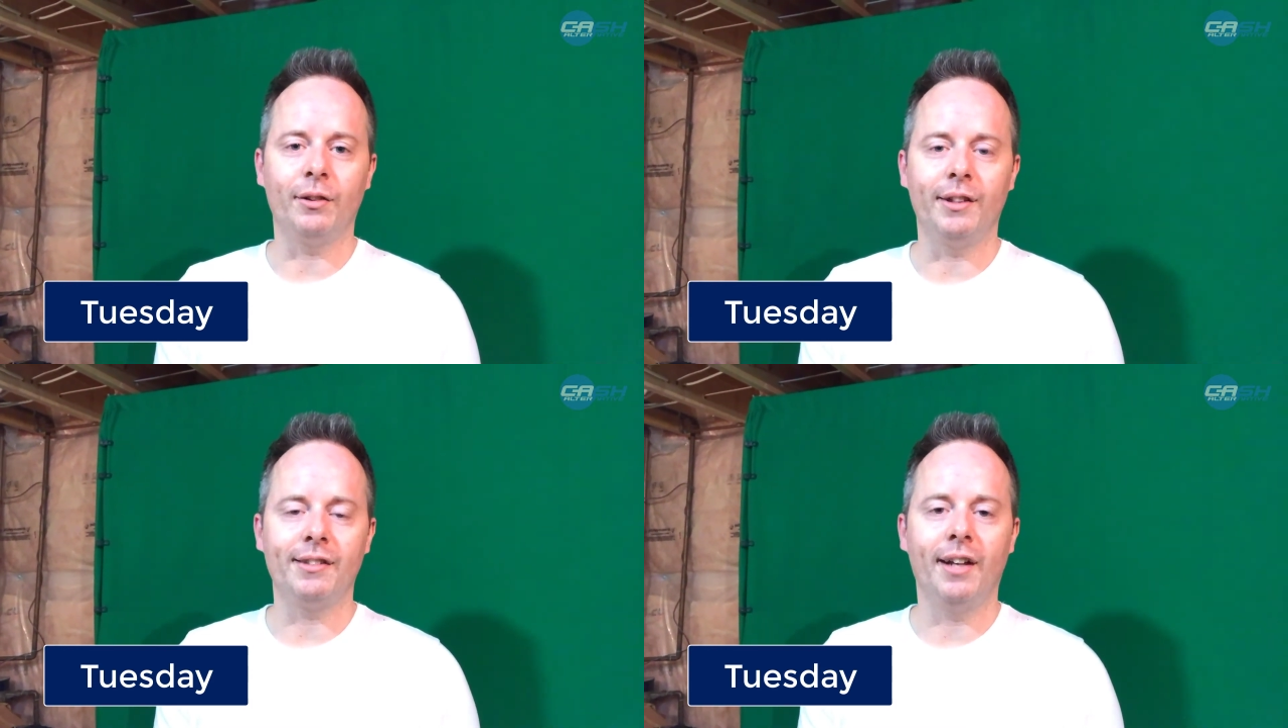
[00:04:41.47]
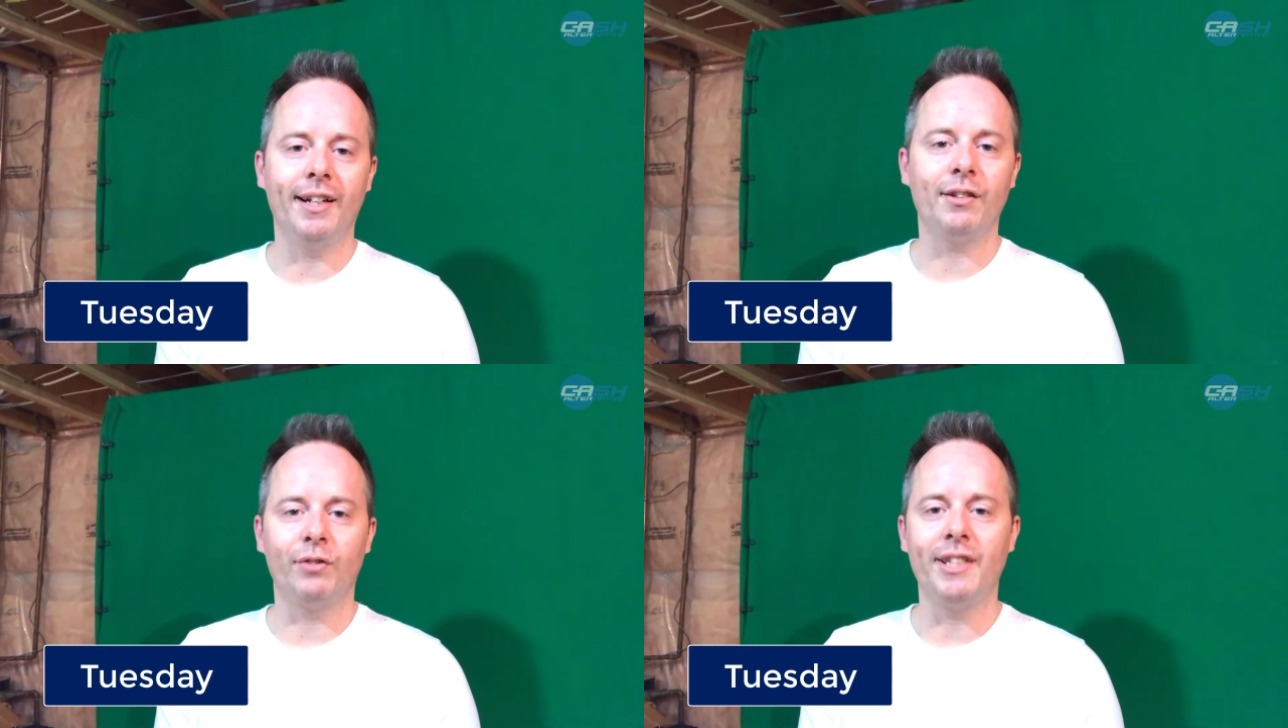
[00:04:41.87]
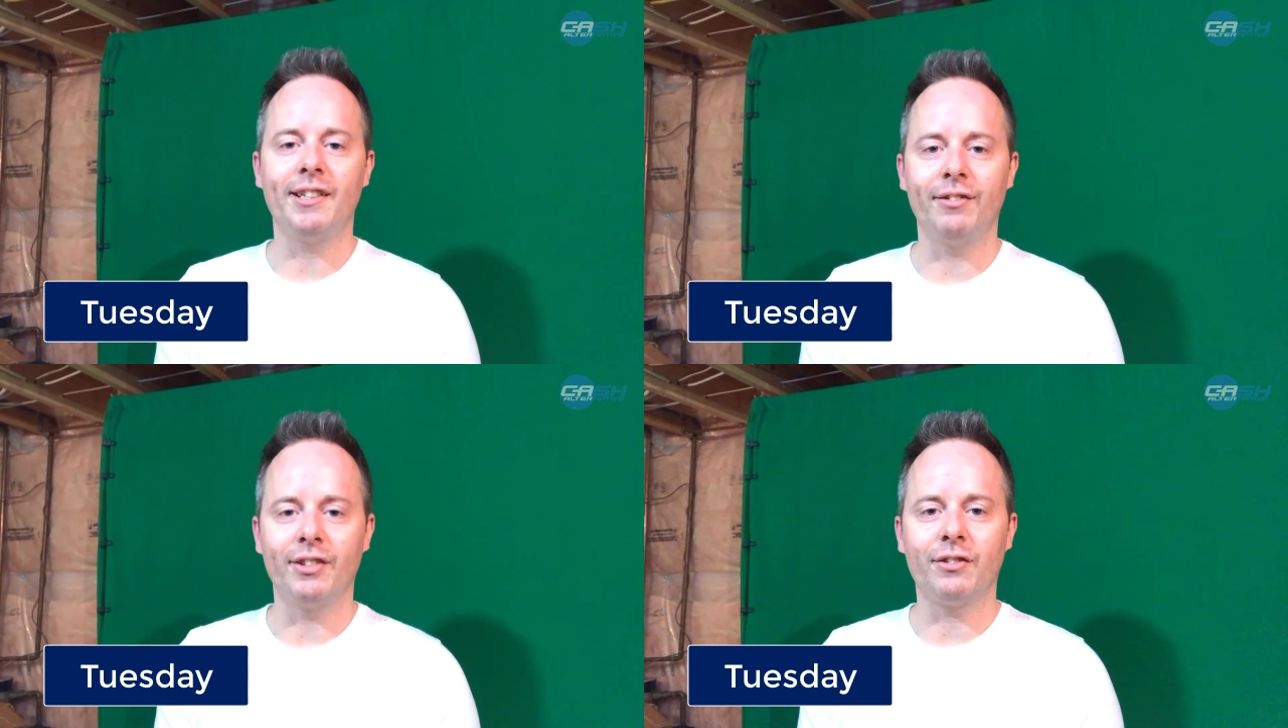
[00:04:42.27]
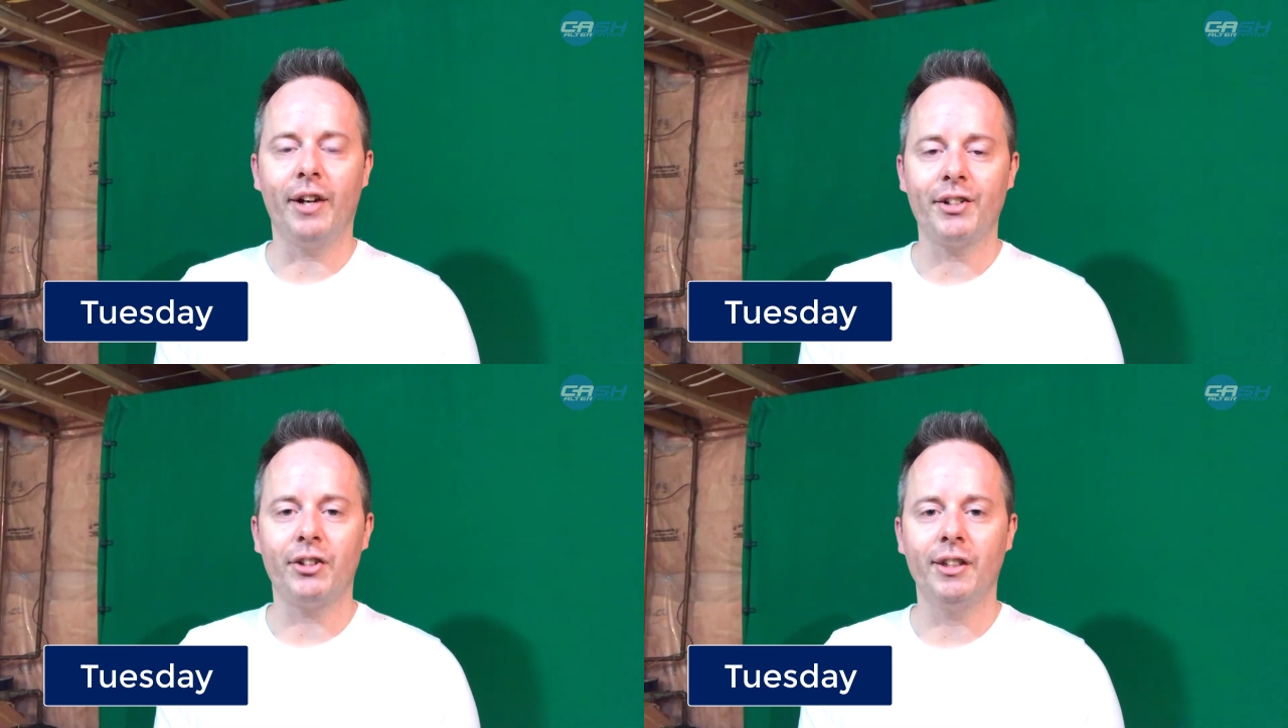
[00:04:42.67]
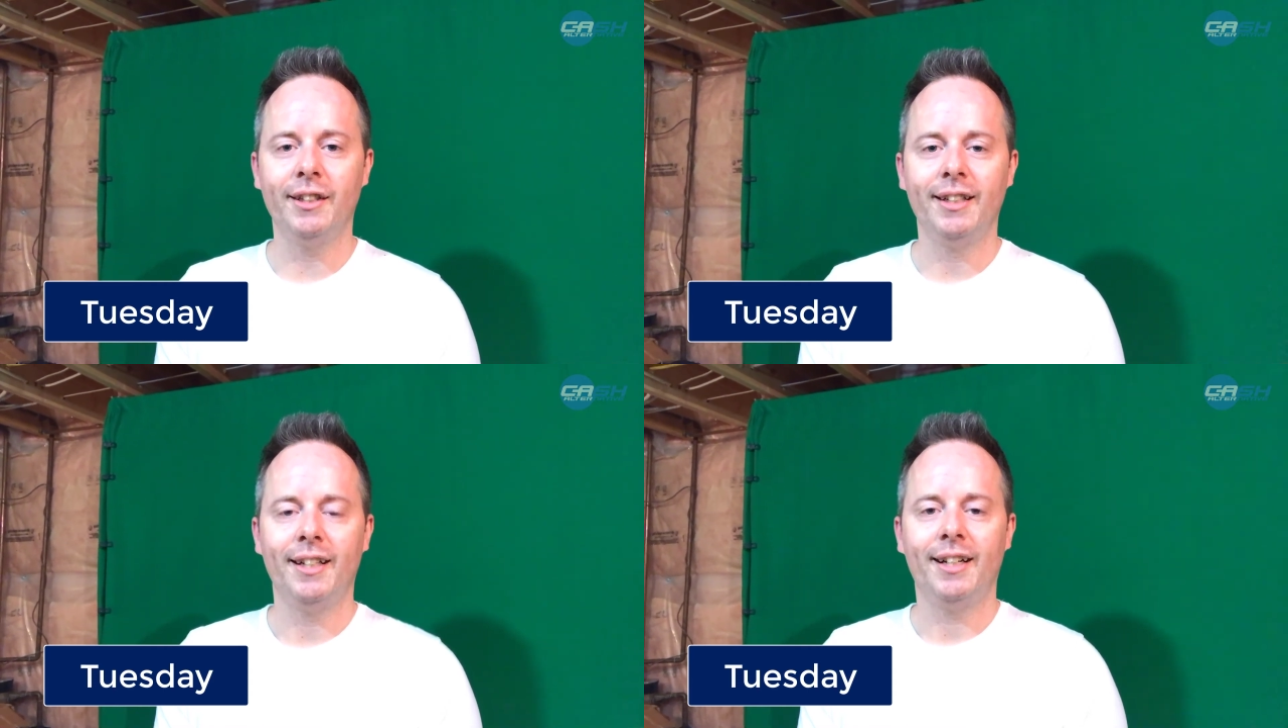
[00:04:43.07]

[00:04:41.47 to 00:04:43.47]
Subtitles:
So it's not as rigid of a structure,